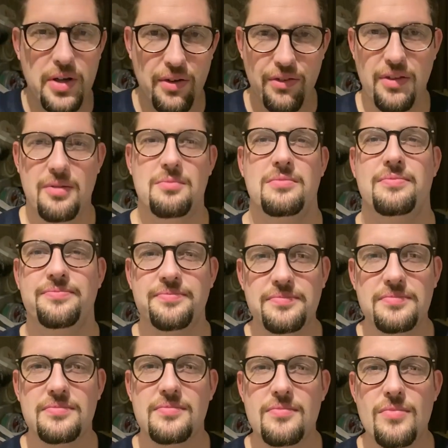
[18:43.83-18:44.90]
of them,
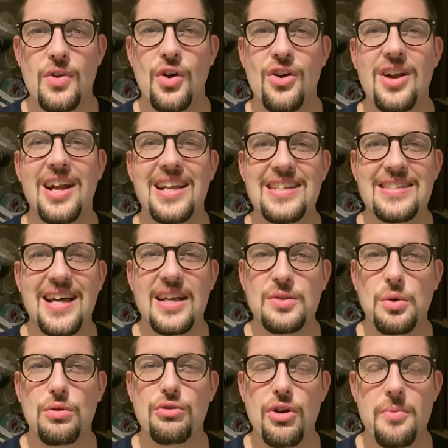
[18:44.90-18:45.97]
or at least that's
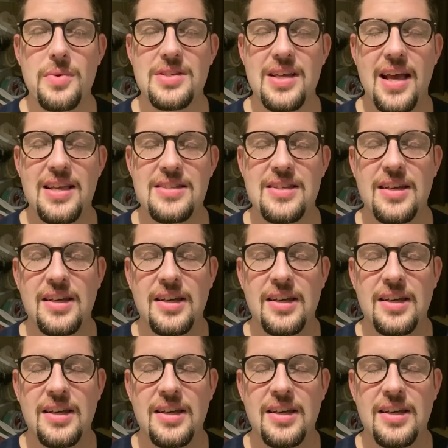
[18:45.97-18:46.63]
what rumour says.